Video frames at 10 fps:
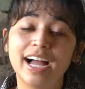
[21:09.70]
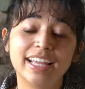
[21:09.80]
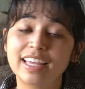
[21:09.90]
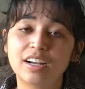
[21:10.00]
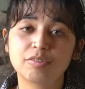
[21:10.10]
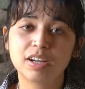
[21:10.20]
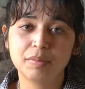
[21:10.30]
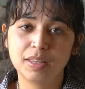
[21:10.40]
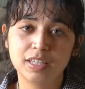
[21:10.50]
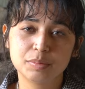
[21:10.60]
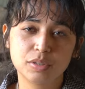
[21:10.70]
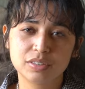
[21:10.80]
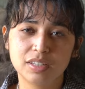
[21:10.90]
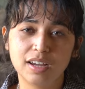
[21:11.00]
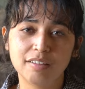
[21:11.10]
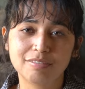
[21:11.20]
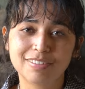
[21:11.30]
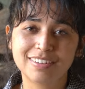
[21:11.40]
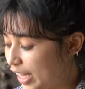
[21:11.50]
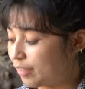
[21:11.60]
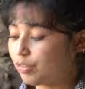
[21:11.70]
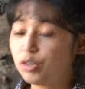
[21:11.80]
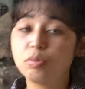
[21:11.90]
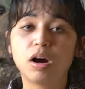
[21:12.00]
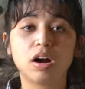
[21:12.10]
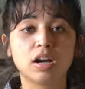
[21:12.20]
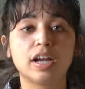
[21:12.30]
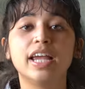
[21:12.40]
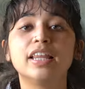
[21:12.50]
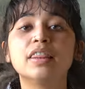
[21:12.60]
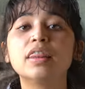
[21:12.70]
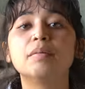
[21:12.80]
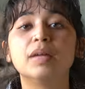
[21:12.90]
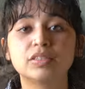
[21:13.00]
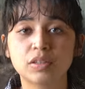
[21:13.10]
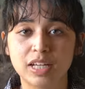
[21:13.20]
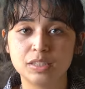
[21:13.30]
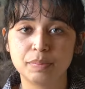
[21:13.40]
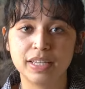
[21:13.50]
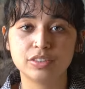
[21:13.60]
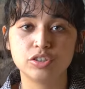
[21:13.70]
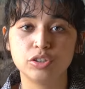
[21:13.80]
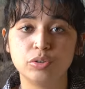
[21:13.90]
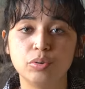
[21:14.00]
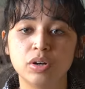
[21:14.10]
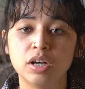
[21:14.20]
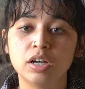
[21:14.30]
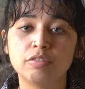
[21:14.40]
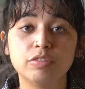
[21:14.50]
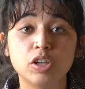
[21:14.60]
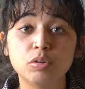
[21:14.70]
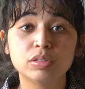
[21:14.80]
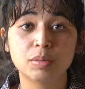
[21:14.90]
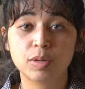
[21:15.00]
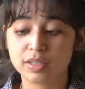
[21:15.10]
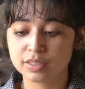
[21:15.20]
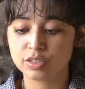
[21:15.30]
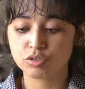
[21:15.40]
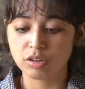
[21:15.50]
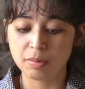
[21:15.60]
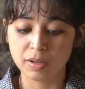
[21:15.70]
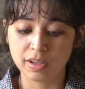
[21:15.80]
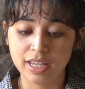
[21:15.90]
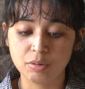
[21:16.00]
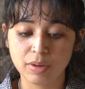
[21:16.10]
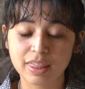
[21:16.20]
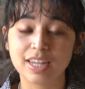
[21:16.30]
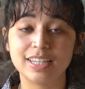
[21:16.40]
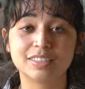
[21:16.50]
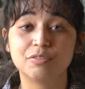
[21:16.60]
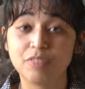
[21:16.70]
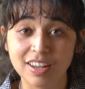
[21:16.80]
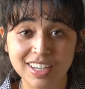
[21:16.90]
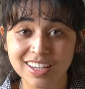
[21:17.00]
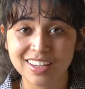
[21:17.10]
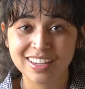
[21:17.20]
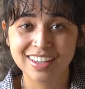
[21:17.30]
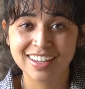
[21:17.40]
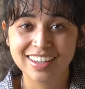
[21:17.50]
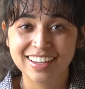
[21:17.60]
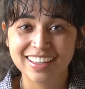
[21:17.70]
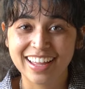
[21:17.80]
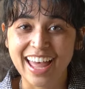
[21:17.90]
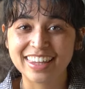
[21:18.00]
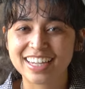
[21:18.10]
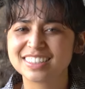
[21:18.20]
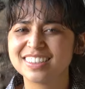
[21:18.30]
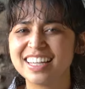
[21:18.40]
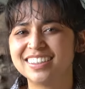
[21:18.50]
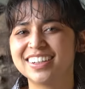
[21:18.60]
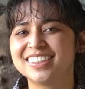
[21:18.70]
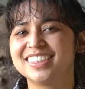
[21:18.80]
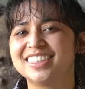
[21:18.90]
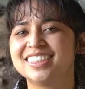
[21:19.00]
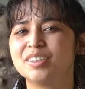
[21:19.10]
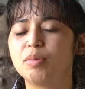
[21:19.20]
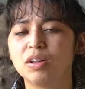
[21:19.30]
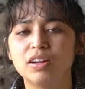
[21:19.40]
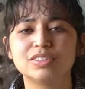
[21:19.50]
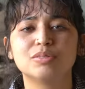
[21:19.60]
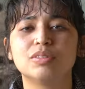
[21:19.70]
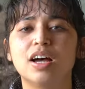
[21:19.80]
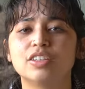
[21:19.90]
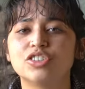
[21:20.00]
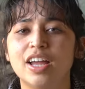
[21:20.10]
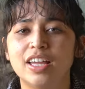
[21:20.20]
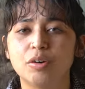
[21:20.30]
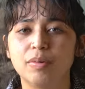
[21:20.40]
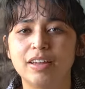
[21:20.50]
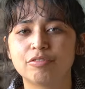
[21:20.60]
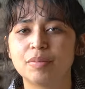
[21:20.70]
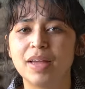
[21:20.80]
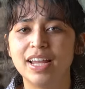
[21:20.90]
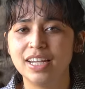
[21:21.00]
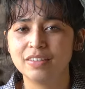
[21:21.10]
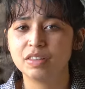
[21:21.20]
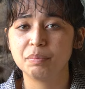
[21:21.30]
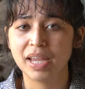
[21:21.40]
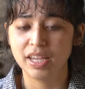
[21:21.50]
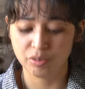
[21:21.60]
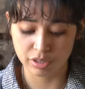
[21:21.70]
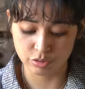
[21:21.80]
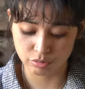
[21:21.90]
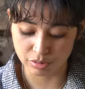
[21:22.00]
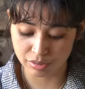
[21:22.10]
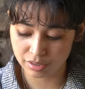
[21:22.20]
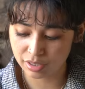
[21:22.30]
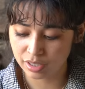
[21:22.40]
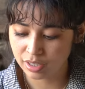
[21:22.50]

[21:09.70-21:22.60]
I cannot recommend these books enough. If you are in the mental headspace to view someone else's trauma in a way that is funny and that is lighthearted while also not shying away from any of the pain or the truth,